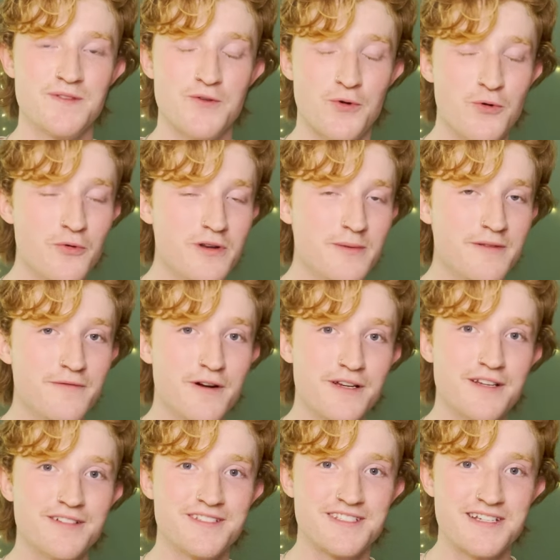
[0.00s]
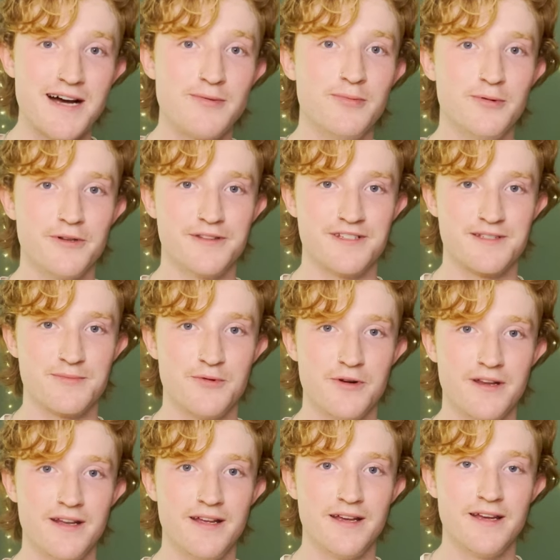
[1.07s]
You're going to be fucking unstoppable at this point
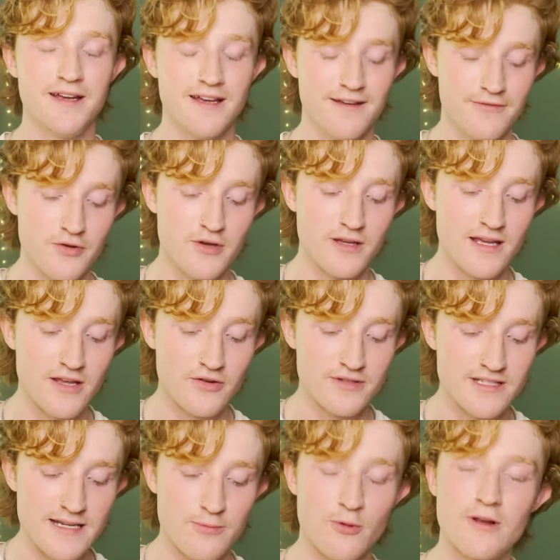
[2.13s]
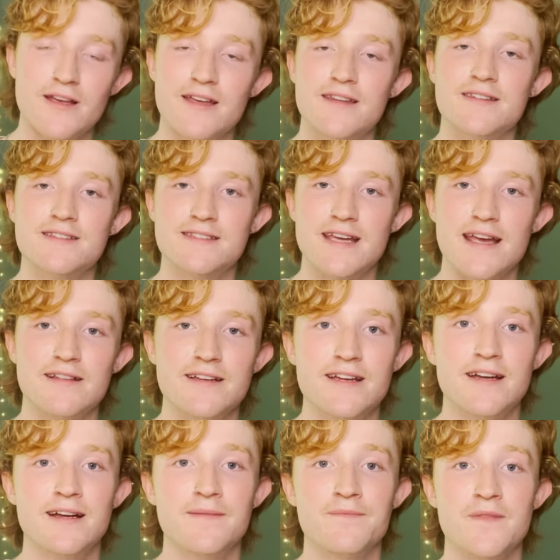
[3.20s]
if you can get your deep work in daily.
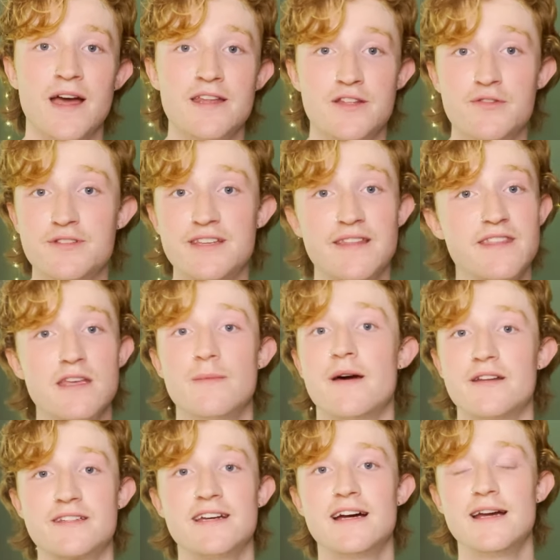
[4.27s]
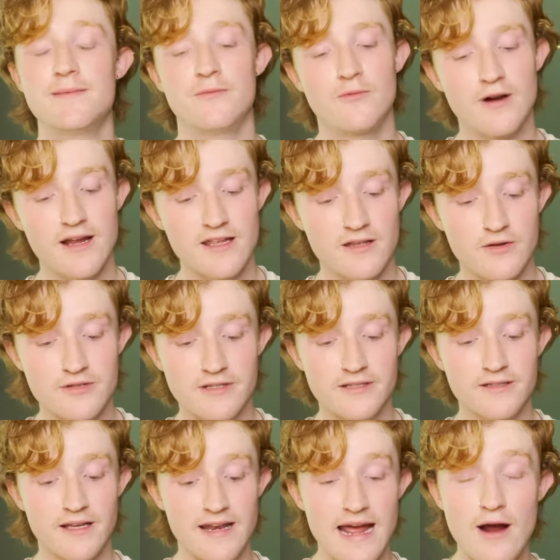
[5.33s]
And you set the amount of time, right?
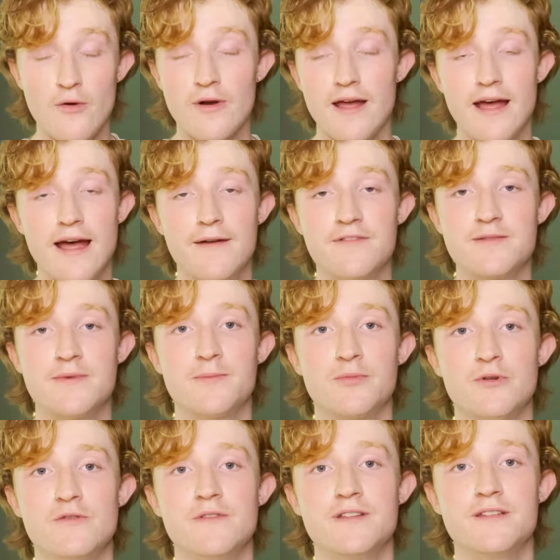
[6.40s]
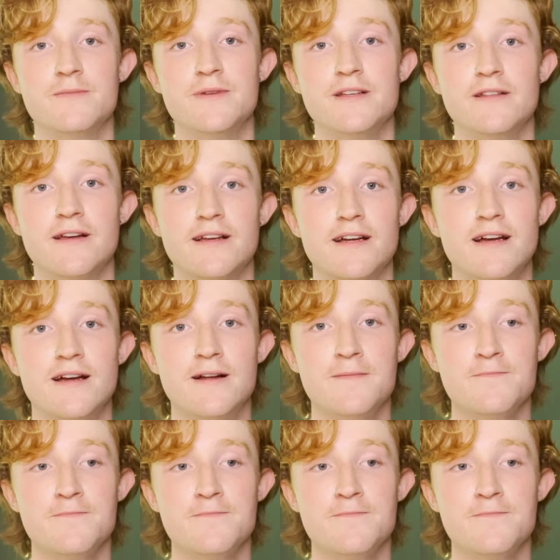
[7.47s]
Usually an hour and a half has been proven to be like,